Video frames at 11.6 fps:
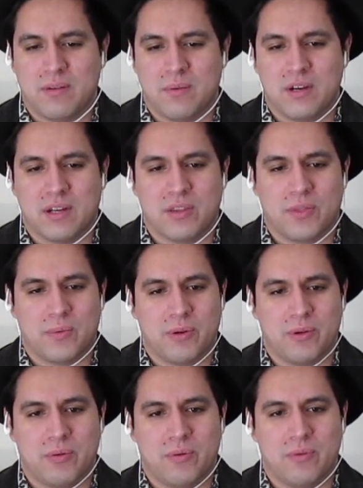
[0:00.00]
Walking
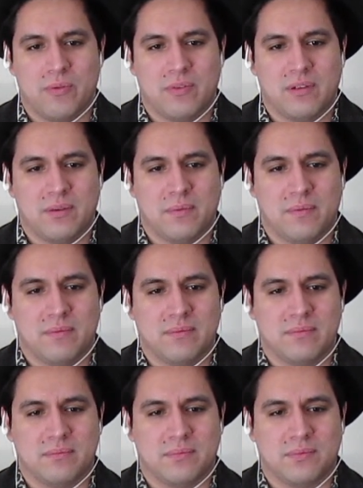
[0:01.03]
through,
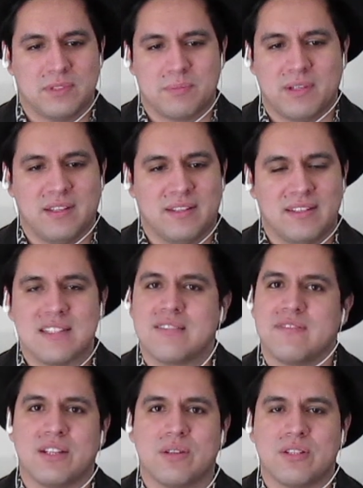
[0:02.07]
it was probably an easy
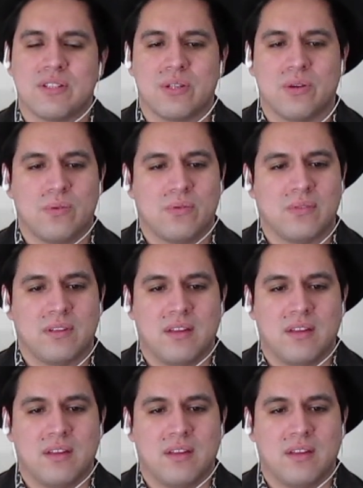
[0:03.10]
video to do.